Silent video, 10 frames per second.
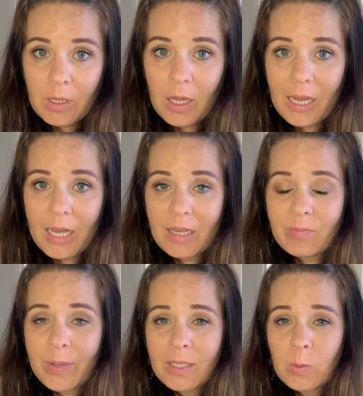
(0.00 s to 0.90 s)
I've
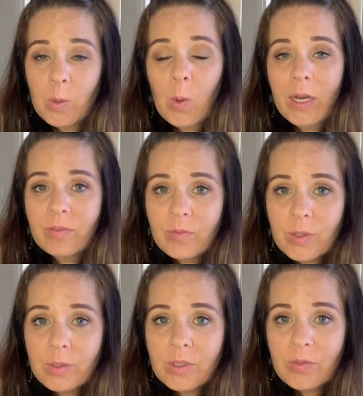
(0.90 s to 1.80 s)
met with quite a
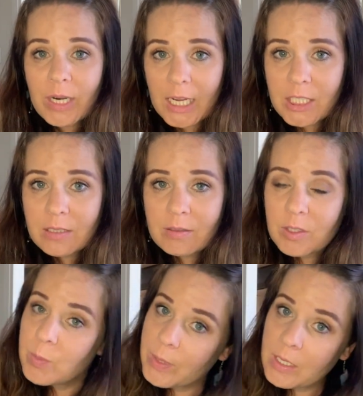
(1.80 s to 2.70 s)
few different agents and
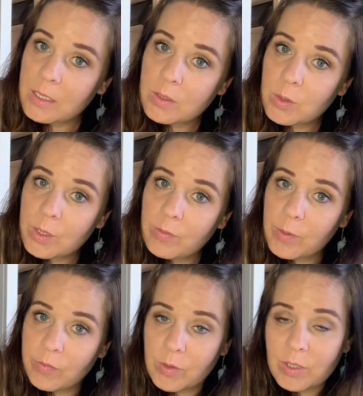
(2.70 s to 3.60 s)
speaking to a
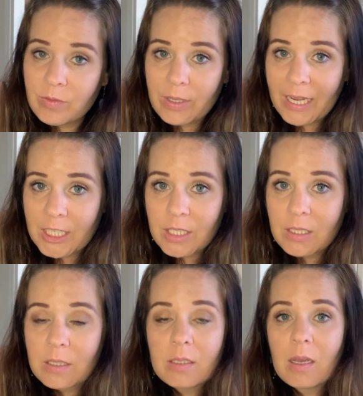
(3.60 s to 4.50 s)
few different
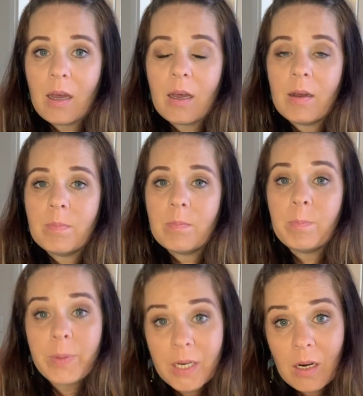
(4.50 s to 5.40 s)
agents.
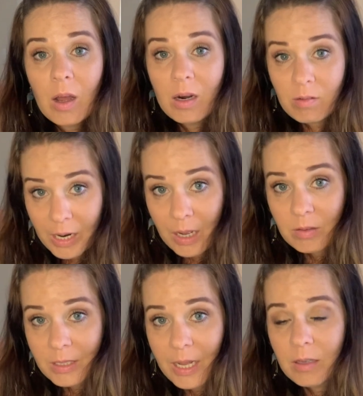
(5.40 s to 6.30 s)
Been
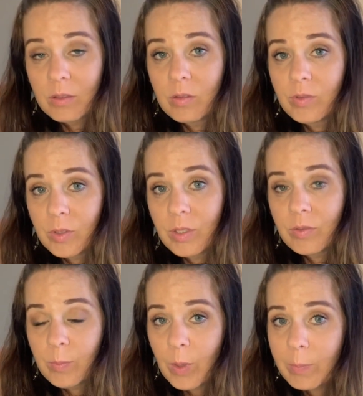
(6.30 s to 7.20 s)
around now to view
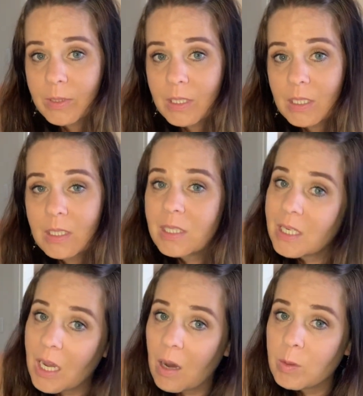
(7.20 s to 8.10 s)
different properties, see
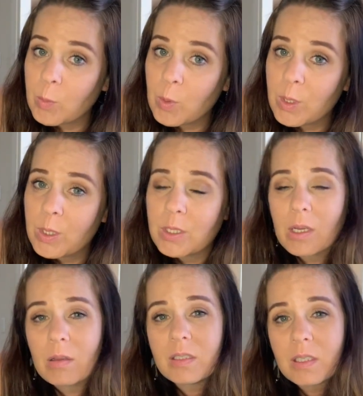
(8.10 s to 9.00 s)
how it works,
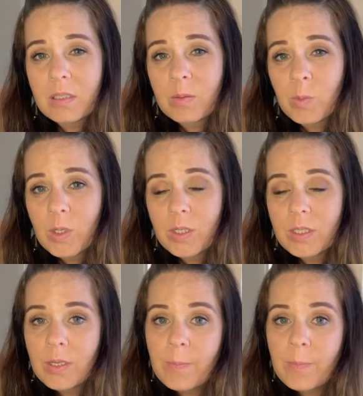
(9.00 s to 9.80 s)
how the system works.